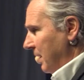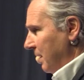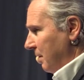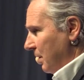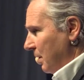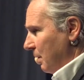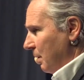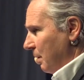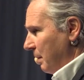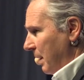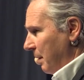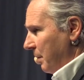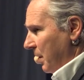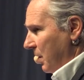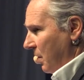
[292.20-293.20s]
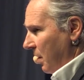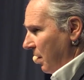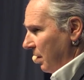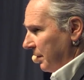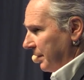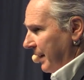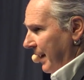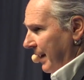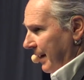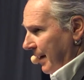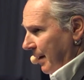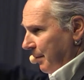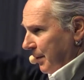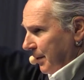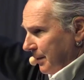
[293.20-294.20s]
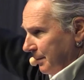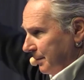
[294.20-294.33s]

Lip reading: of you remember Carl Danhammer?